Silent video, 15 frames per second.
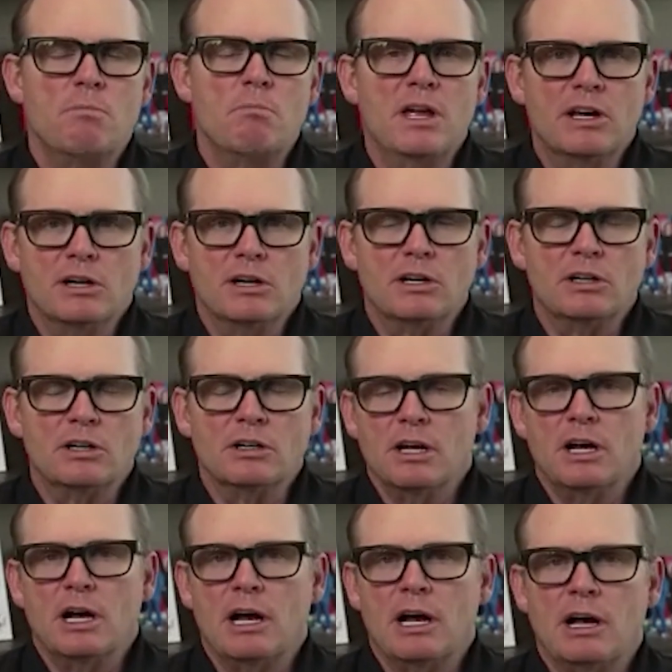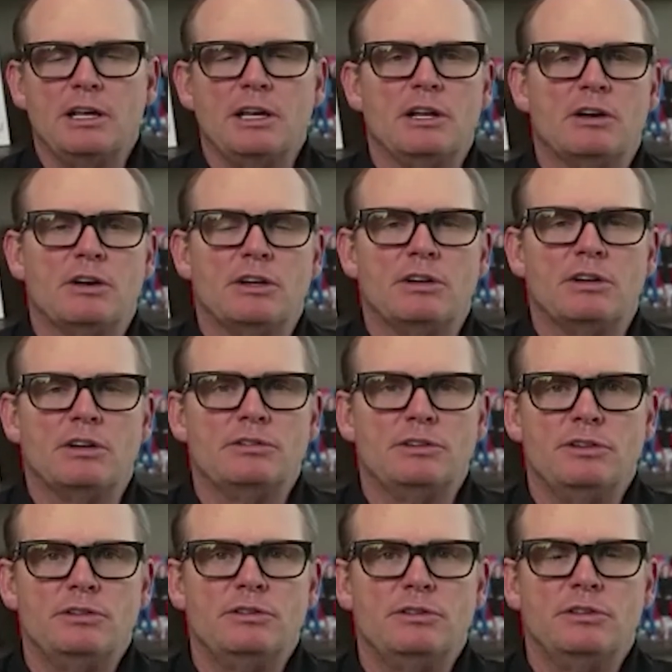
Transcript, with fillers: mill uh, you know you're you